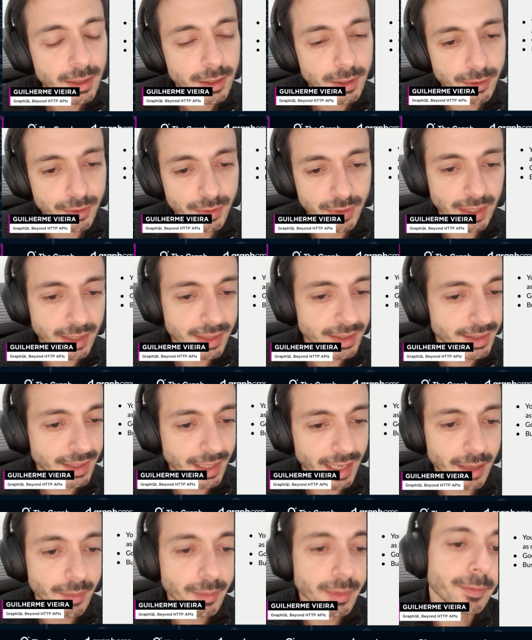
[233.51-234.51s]
use the
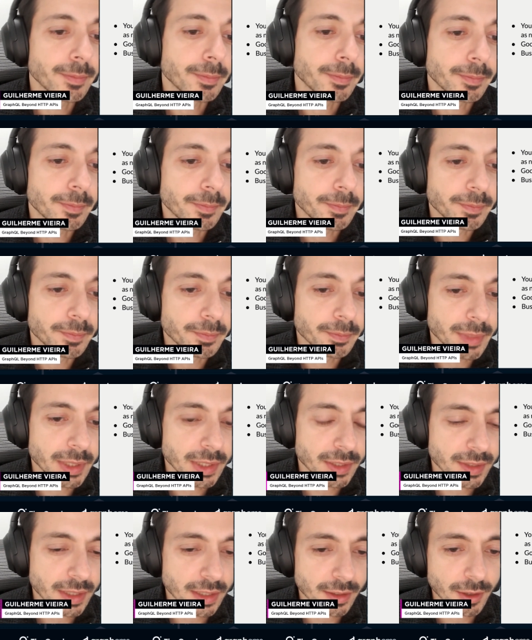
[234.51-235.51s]
same
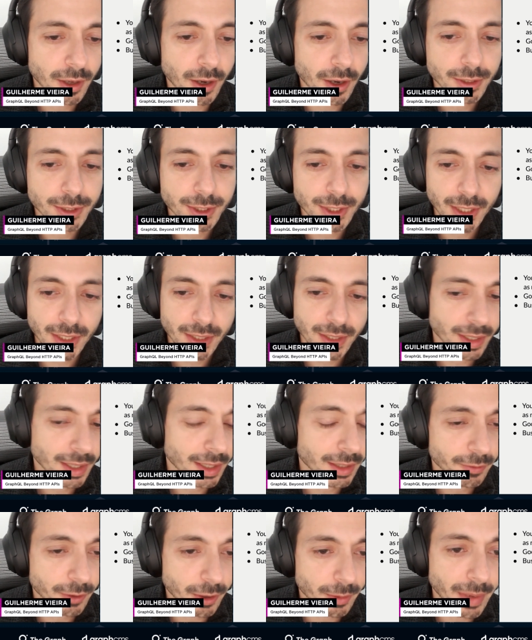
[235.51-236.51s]
business logic
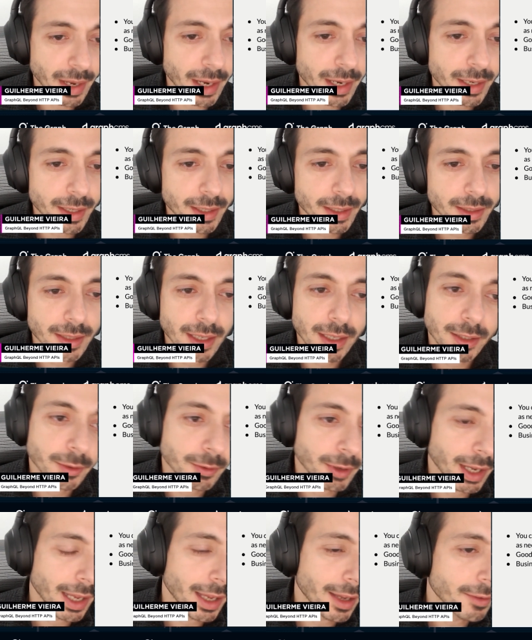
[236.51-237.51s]
and formatting that
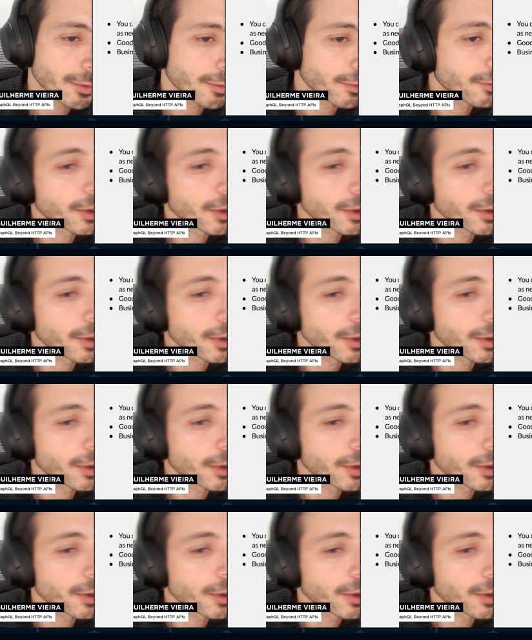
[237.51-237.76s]
you have,